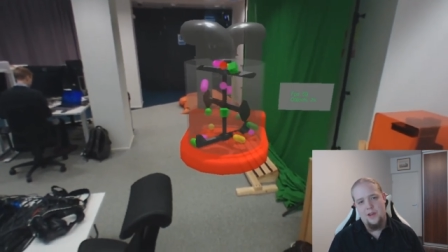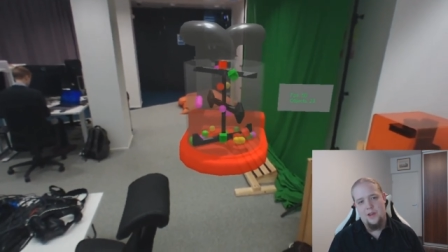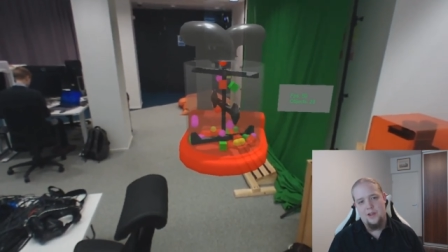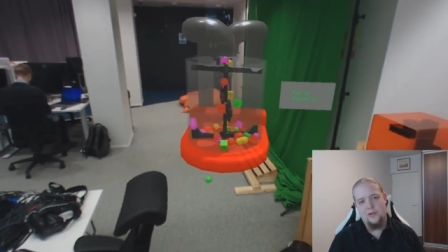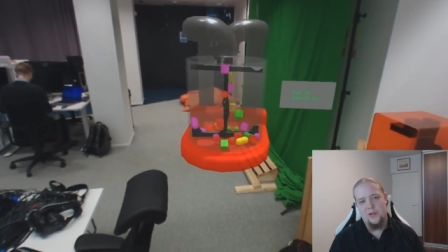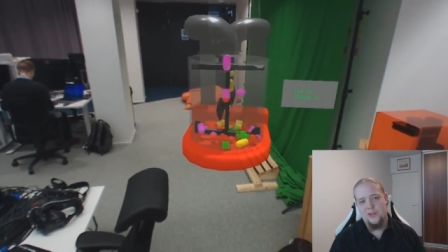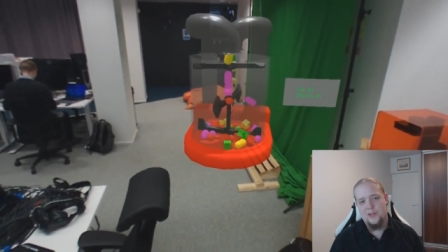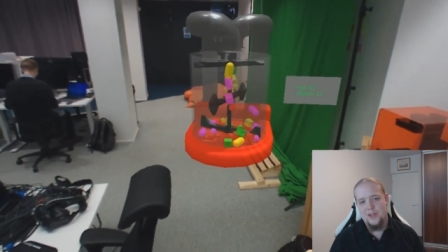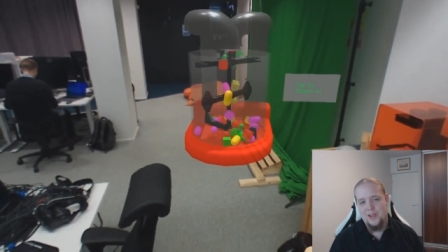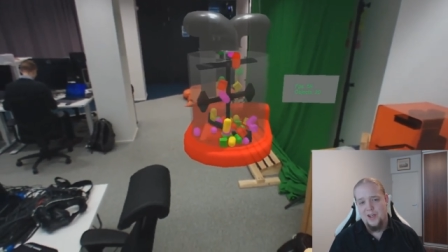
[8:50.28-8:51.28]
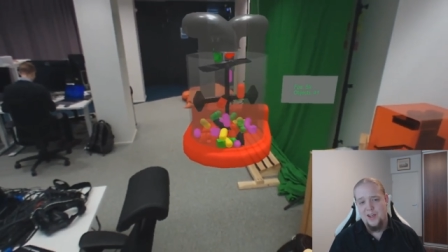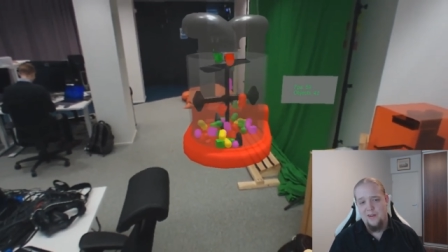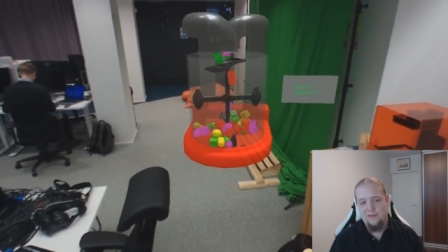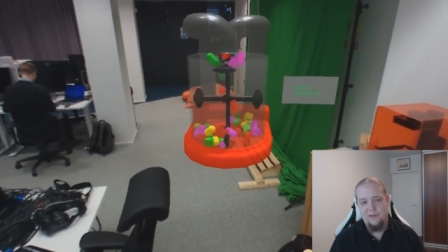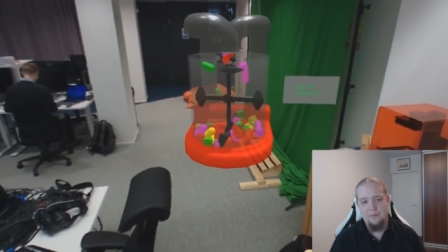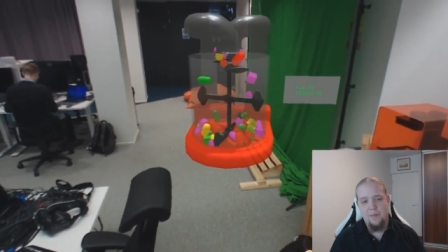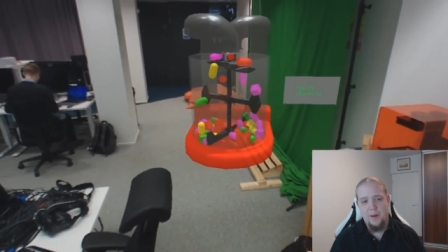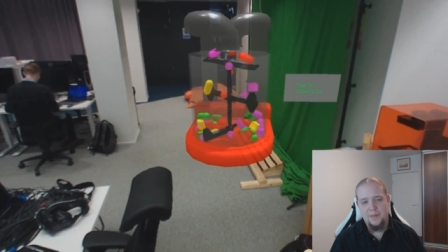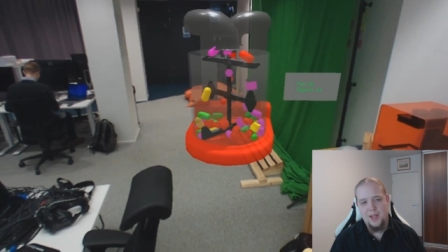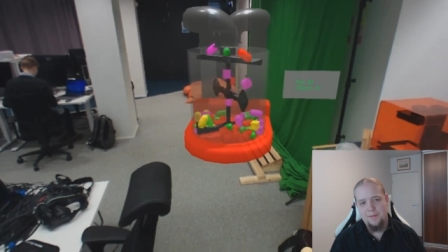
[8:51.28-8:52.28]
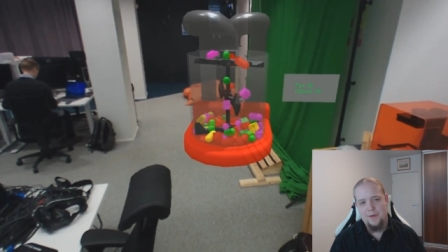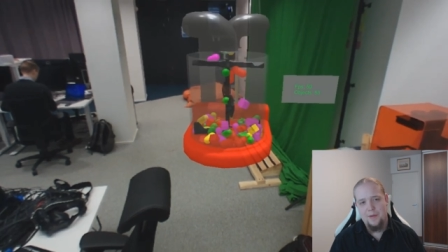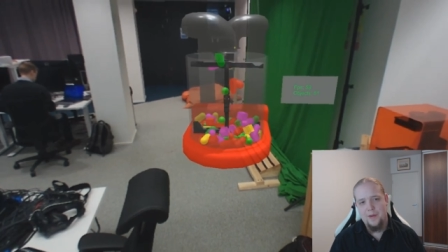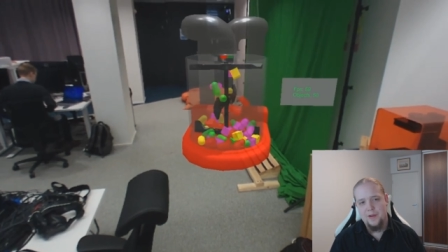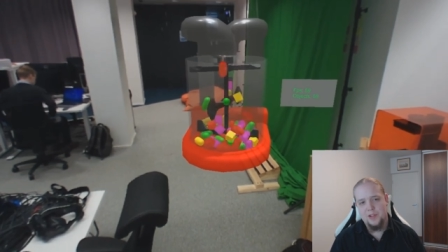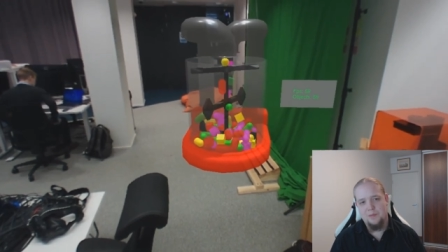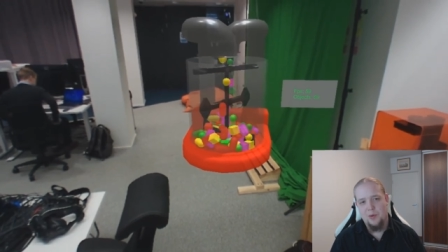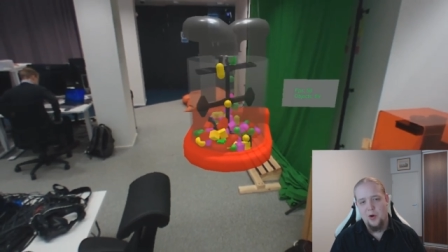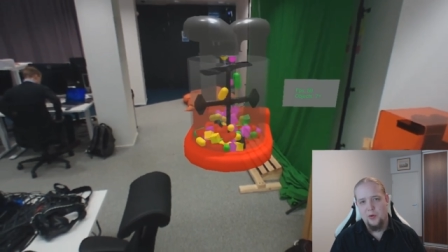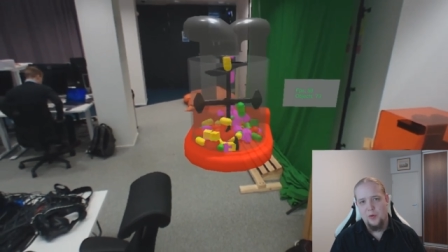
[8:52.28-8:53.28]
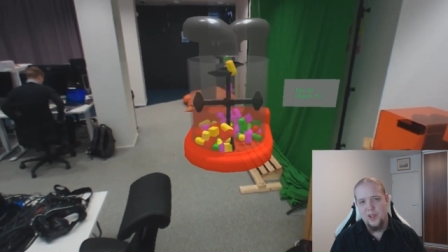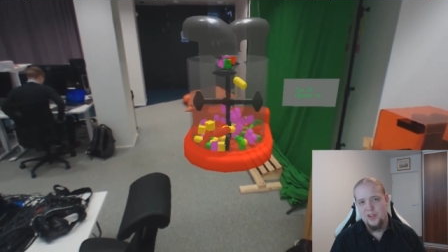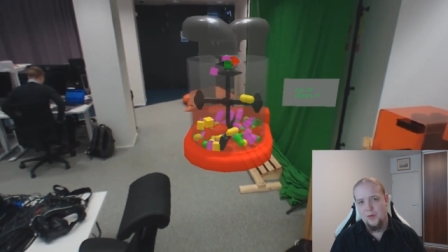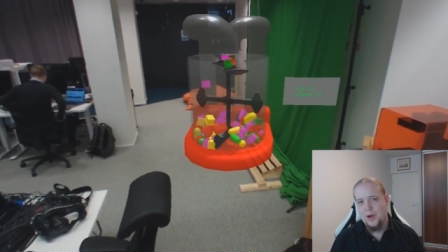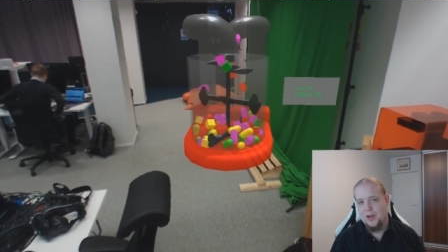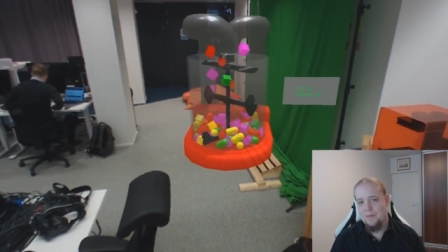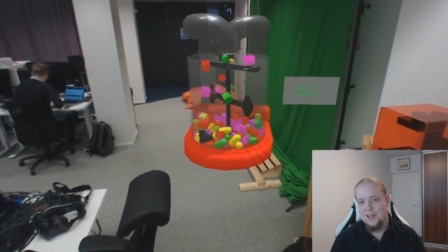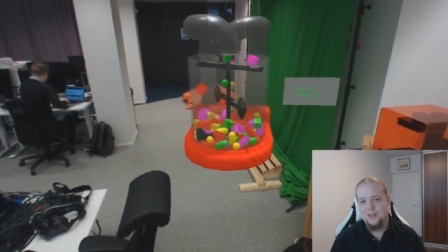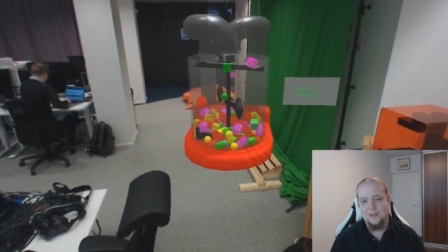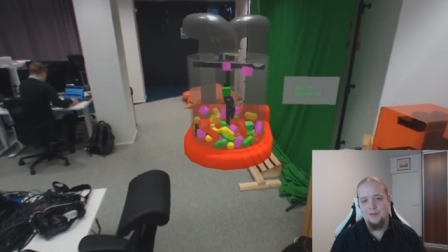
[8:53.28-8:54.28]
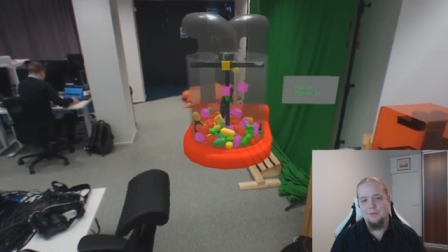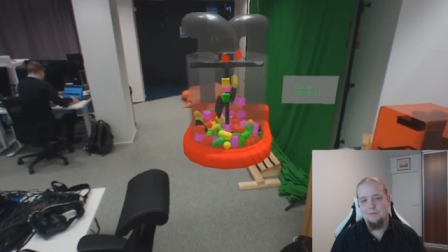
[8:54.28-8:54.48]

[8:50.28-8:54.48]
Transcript: As you can see, I have bumped up the spawn rate quite a bit,